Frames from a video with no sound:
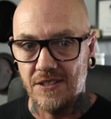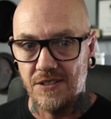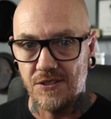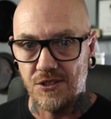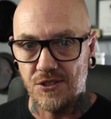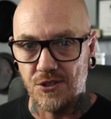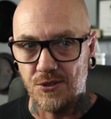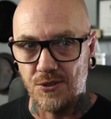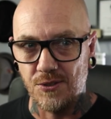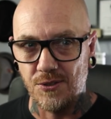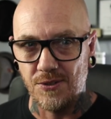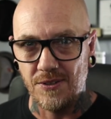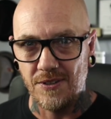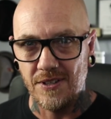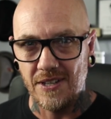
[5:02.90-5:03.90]

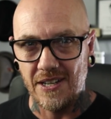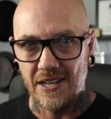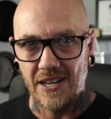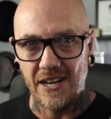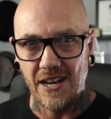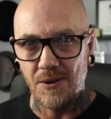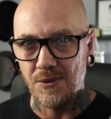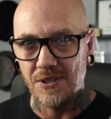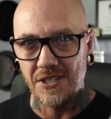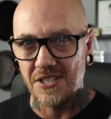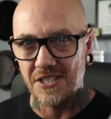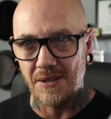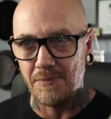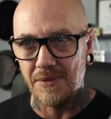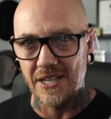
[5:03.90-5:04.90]
So how can
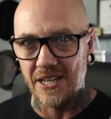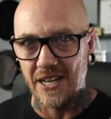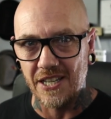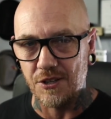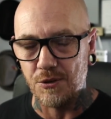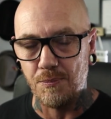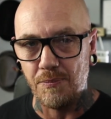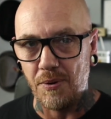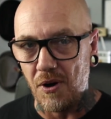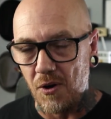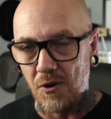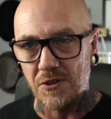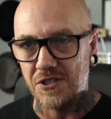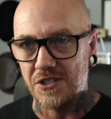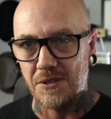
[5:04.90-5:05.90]
somebody like you
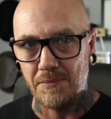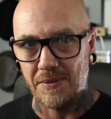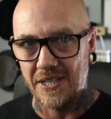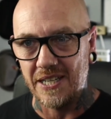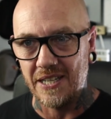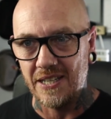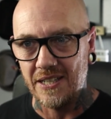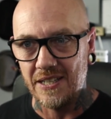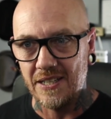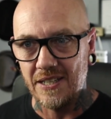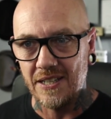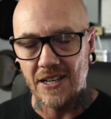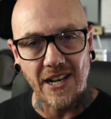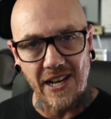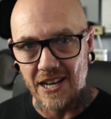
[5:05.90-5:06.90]
possibly
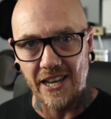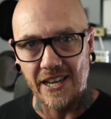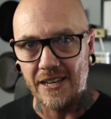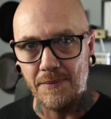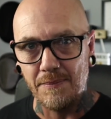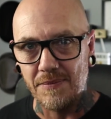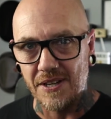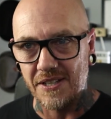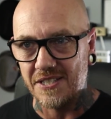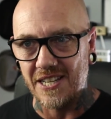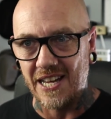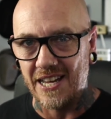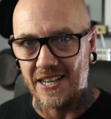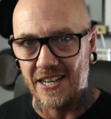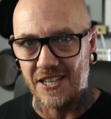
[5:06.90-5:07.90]
claim that
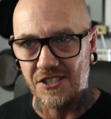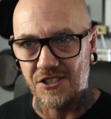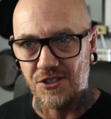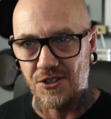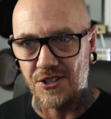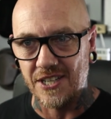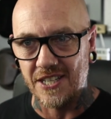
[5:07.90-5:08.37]
satellites don't